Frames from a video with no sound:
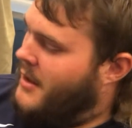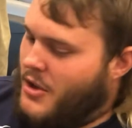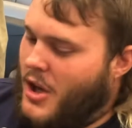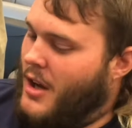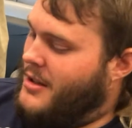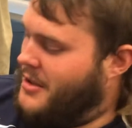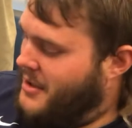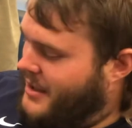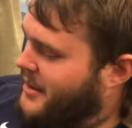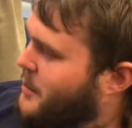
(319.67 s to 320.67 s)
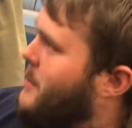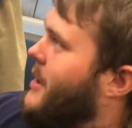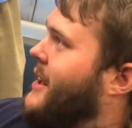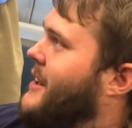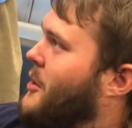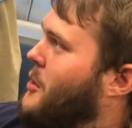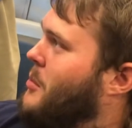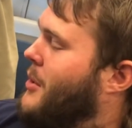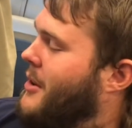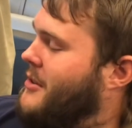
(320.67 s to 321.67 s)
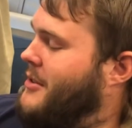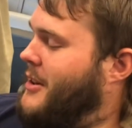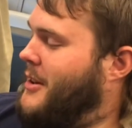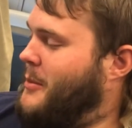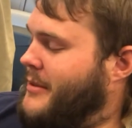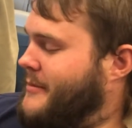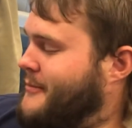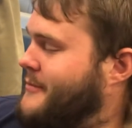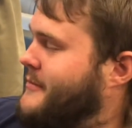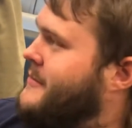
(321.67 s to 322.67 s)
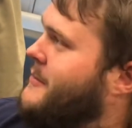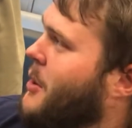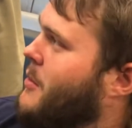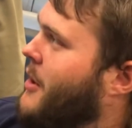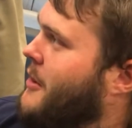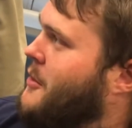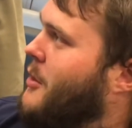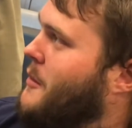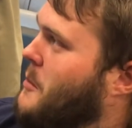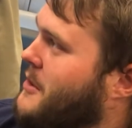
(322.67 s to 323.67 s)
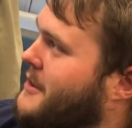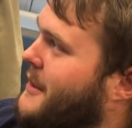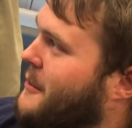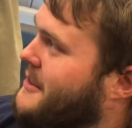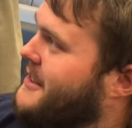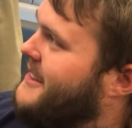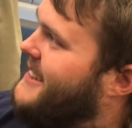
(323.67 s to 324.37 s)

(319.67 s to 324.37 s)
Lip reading: No, just because I still put my hand down on the ball, so I mean, not too awful much difference.